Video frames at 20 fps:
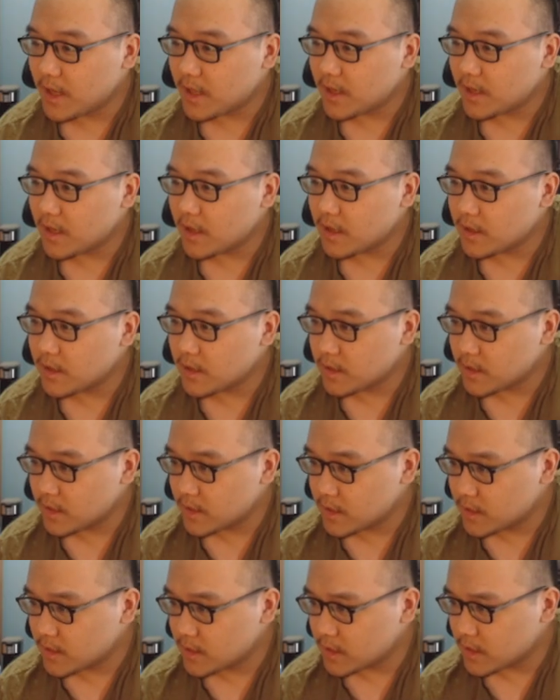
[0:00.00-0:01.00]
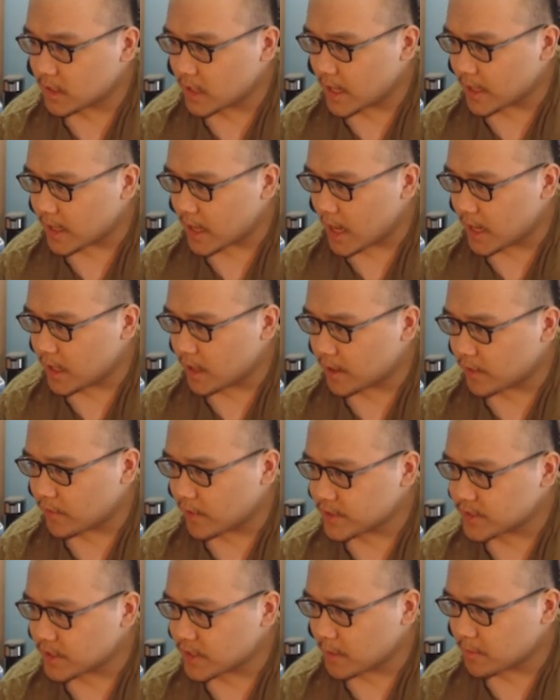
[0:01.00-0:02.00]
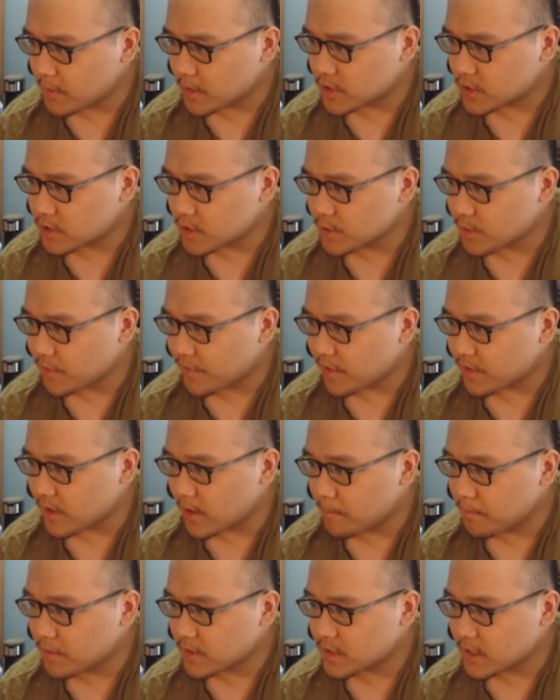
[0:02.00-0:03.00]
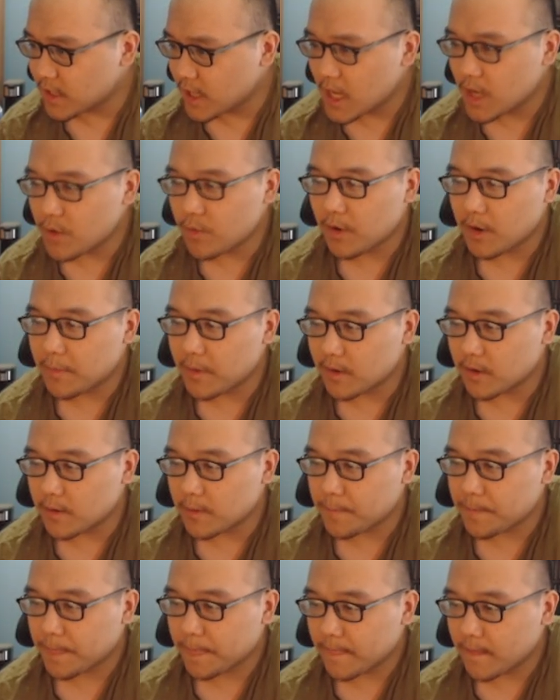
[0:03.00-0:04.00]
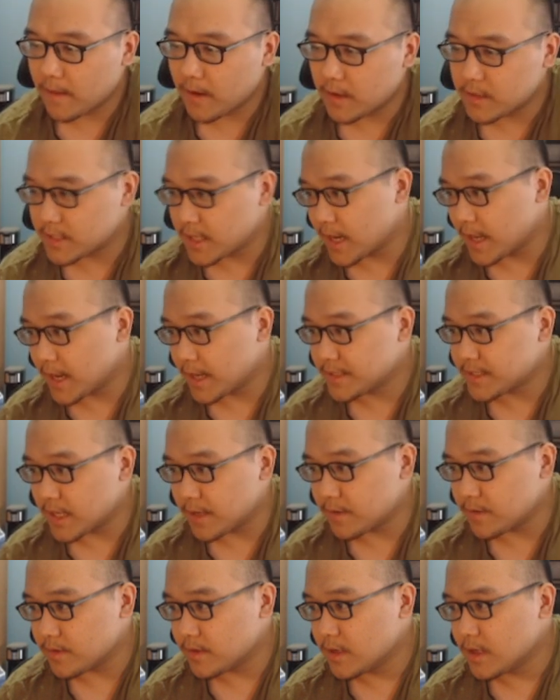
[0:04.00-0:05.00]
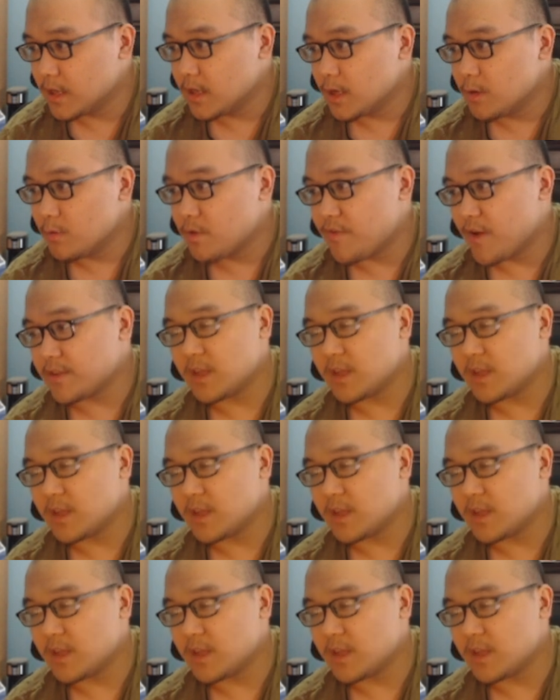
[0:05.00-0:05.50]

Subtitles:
it like any other racing game controls without the input delay, it would have been a 10 out of 10. Without the